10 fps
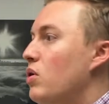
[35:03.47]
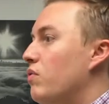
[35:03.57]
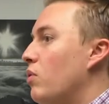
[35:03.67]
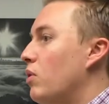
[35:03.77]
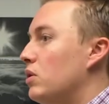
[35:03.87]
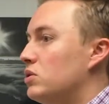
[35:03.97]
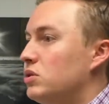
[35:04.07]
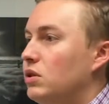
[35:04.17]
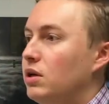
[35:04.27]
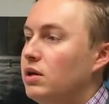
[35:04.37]
of your voice,
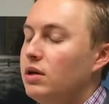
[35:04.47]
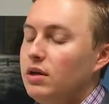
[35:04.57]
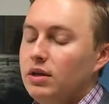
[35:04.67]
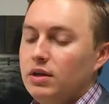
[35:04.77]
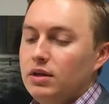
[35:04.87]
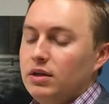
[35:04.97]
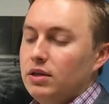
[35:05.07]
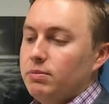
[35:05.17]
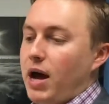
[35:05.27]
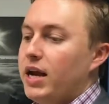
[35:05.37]
the
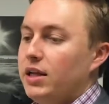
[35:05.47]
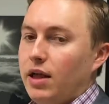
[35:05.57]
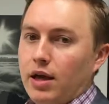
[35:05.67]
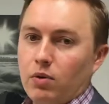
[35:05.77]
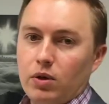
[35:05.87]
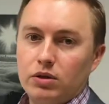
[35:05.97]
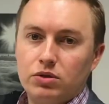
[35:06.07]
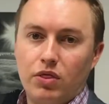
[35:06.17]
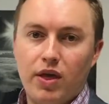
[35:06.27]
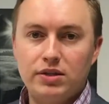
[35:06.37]
body language,
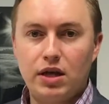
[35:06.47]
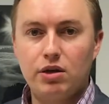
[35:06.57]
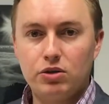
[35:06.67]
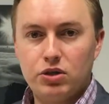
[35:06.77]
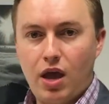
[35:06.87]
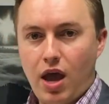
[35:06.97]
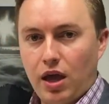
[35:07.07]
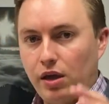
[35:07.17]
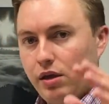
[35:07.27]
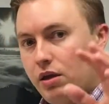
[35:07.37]
the things that you're
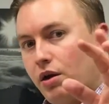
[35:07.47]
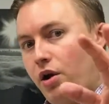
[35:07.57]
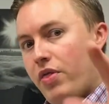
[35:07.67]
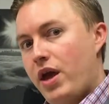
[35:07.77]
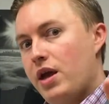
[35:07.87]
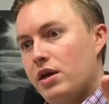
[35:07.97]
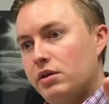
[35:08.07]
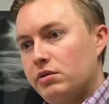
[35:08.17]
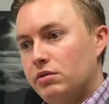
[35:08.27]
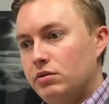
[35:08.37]
saying. Are
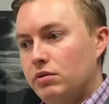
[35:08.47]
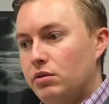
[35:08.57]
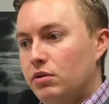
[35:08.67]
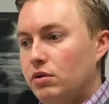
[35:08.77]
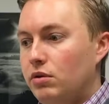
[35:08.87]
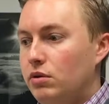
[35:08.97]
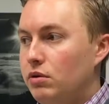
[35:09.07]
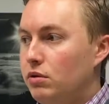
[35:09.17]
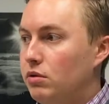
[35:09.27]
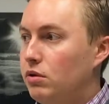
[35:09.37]
they
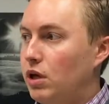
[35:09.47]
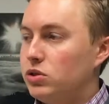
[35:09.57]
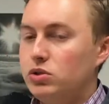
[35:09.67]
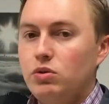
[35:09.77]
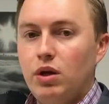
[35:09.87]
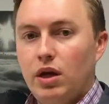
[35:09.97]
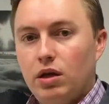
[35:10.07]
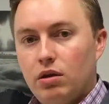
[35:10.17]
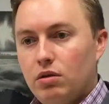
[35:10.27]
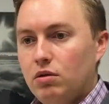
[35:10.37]

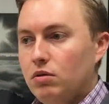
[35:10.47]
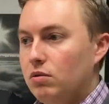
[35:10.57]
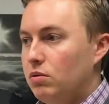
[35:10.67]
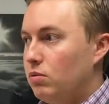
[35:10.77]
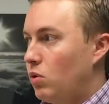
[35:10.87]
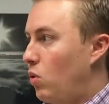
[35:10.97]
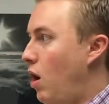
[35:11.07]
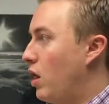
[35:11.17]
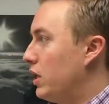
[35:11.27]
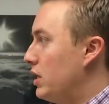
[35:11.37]
exuding
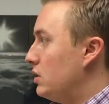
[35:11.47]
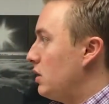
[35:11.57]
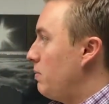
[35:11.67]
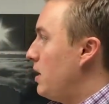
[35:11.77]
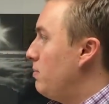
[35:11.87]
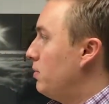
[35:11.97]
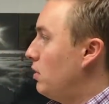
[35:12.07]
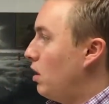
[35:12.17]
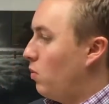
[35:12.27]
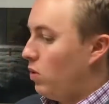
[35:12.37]
qualities that
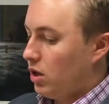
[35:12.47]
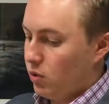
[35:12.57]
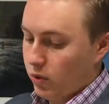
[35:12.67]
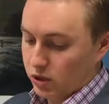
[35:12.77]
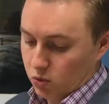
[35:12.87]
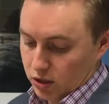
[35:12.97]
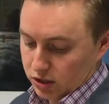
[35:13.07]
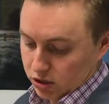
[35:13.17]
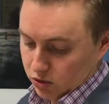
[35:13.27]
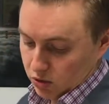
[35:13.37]
people are going to
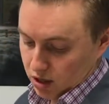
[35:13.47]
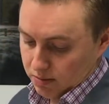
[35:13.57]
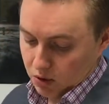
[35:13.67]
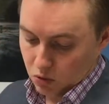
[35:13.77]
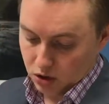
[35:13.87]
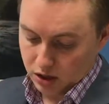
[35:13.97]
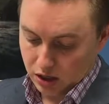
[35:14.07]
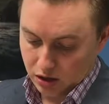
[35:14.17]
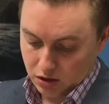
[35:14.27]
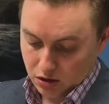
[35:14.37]
want to be
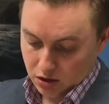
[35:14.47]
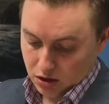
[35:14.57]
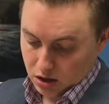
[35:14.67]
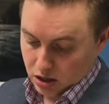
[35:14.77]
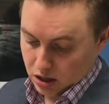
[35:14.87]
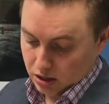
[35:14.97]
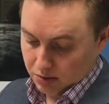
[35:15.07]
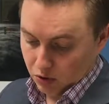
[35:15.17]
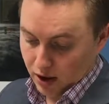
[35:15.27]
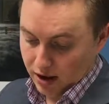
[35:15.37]
working
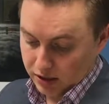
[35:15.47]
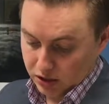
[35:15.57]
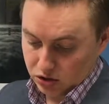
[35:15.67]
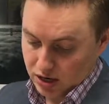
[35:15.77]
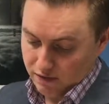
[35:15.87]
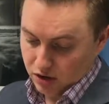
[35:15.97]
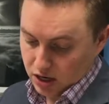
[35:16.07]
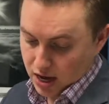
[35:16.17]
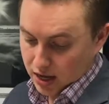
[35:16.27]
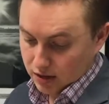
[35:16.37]
around each and every
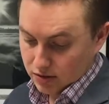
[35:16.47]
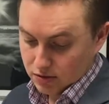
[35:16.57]
day?